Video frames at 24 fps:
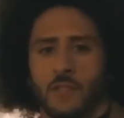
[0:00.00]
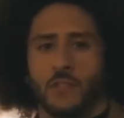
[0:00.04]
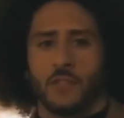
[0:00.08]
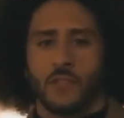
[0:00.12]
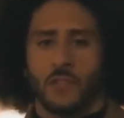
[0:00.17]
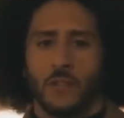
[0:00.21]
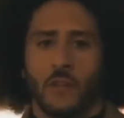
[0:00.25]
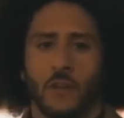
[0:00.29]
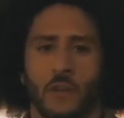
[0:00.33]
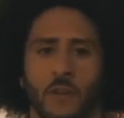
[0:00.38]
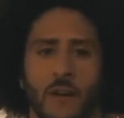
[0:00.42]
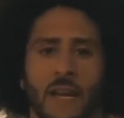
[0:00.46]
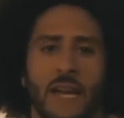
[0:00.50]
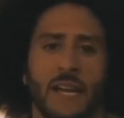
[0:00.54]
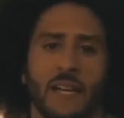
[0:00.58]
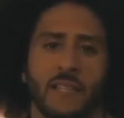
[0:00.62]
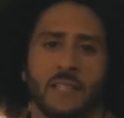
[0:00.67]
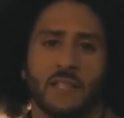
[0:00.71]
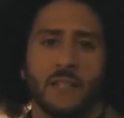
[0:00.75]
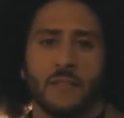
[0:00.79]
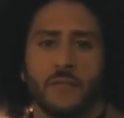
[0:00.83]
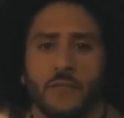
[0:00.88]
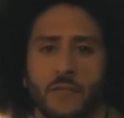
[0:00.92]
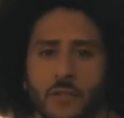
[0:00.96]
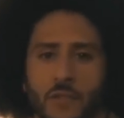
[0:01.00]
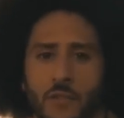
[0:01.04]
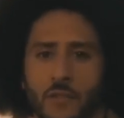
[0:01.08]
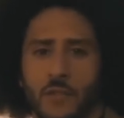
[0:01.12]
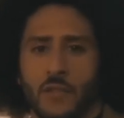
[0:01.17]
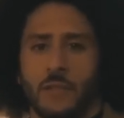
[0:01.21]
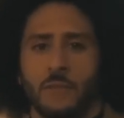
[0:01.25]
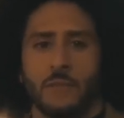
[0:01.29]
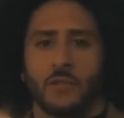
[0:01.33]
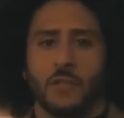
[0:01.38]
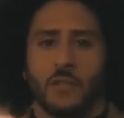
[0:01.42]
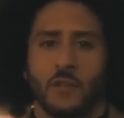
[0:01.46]
So don't ask if your
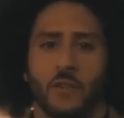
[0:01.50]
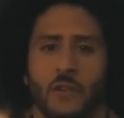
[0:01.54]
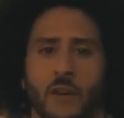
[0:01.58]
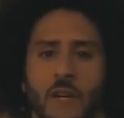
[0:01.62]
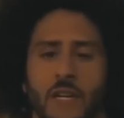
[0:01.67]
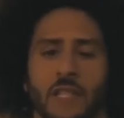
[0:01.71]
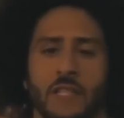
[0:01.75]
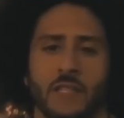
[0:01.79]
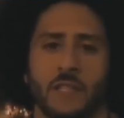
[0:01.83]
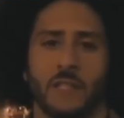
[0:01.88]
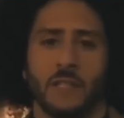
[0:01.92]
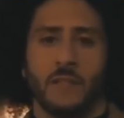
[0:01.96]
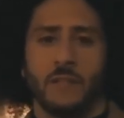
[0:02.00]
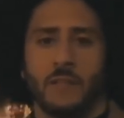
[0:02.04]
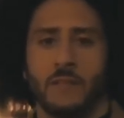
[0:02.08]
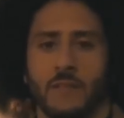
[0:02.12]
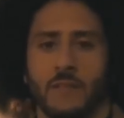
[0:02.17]
dreams are crazy.